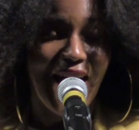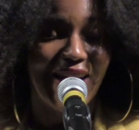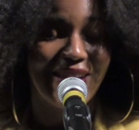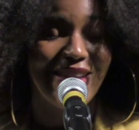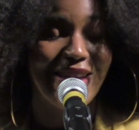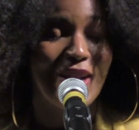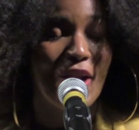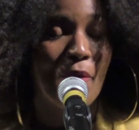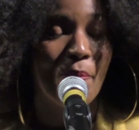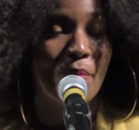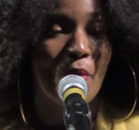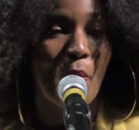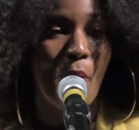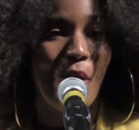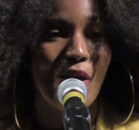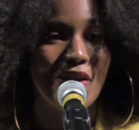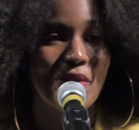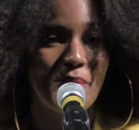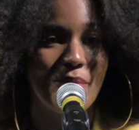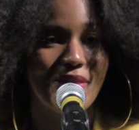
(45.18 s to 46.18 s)
I can't help but
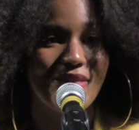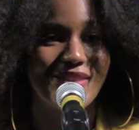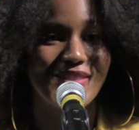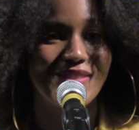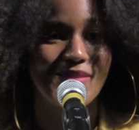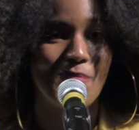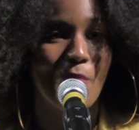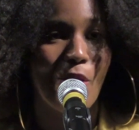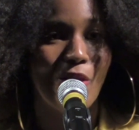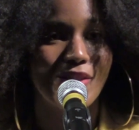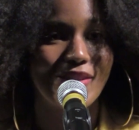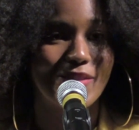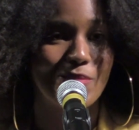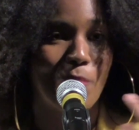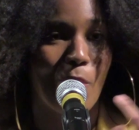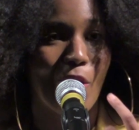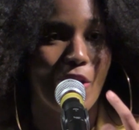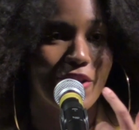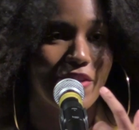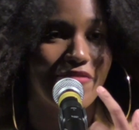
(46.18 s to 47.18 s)
want to be the smallest
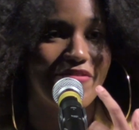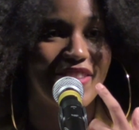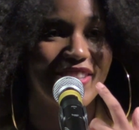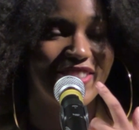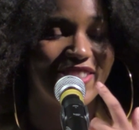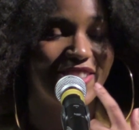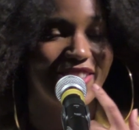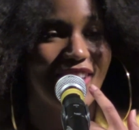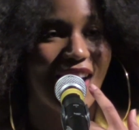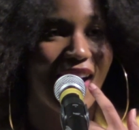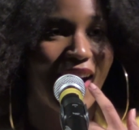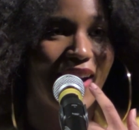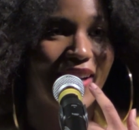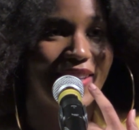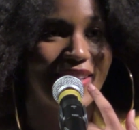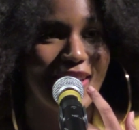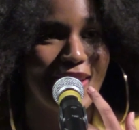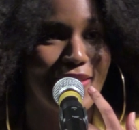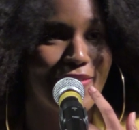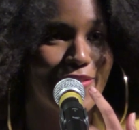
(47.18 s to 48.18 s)
part of the
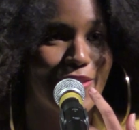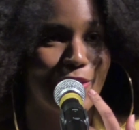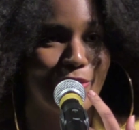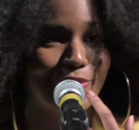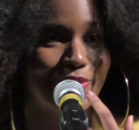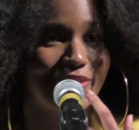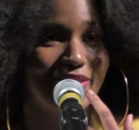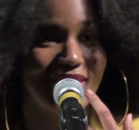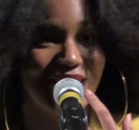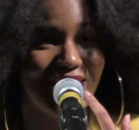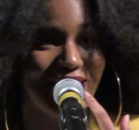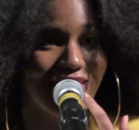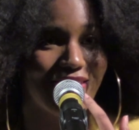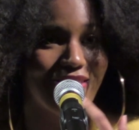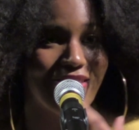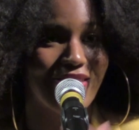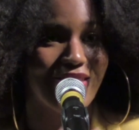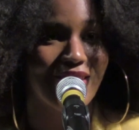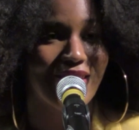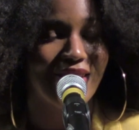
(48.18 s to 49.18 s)
shine in those
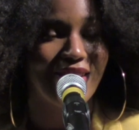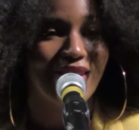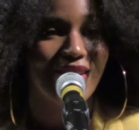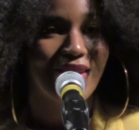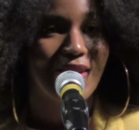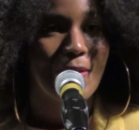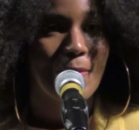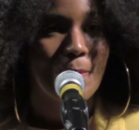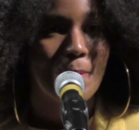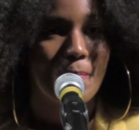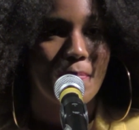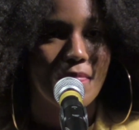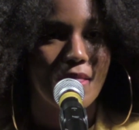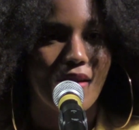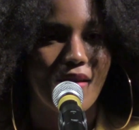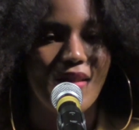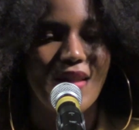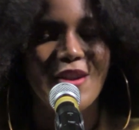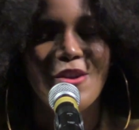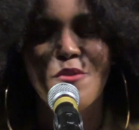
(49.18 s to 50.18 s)
teeth.
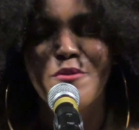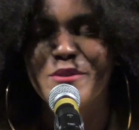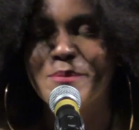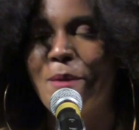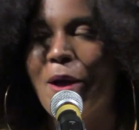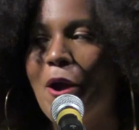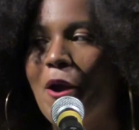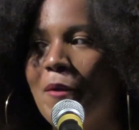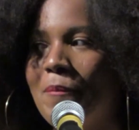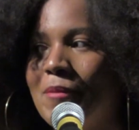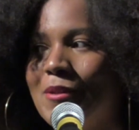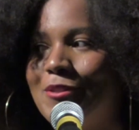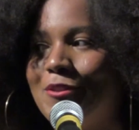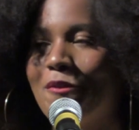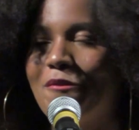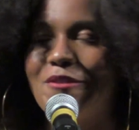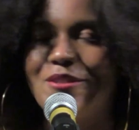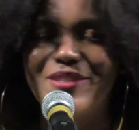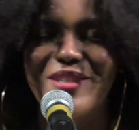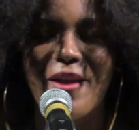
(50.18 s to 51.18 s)
All I know is my heart beats
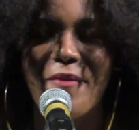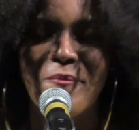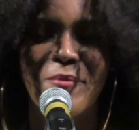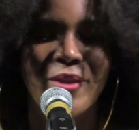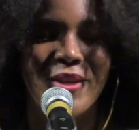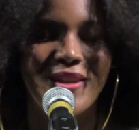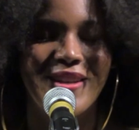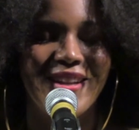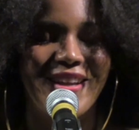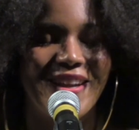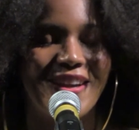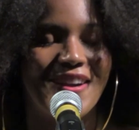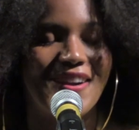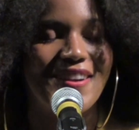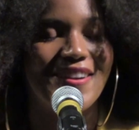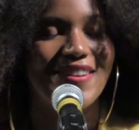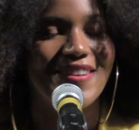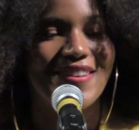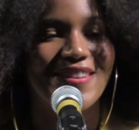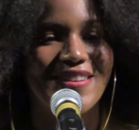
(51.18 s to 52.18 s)
overtime when you're
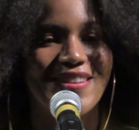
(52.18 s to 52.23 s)
near.